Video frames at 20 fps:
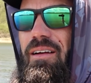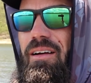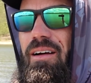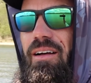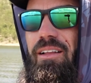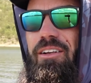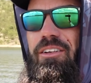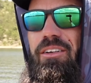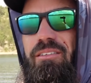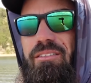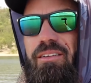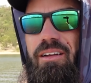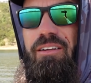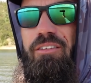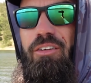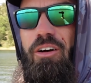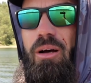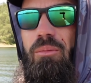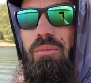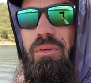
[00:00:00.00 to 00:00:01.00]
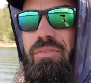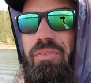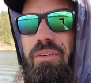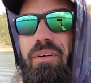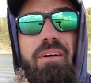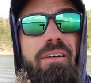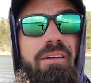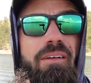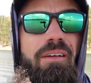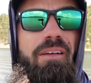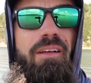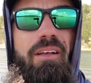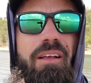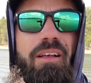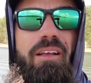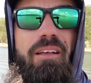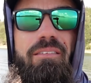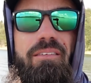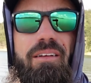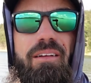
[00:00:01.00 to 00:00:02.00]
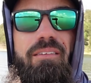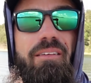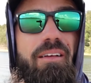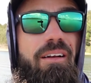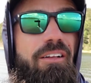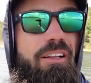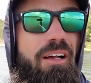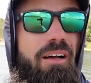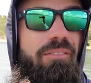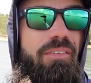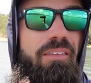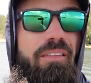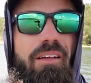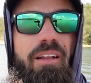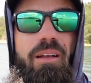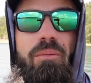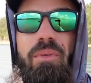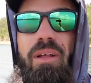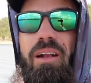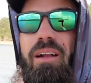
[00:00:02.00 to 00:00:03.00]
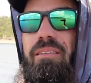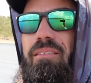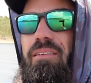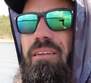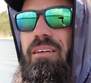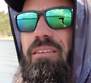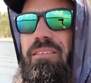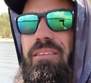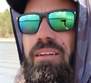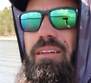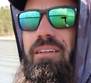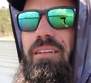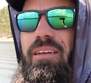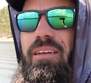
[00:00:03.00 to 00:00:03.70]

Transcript: literally set a timer for 30 minutes and I was going to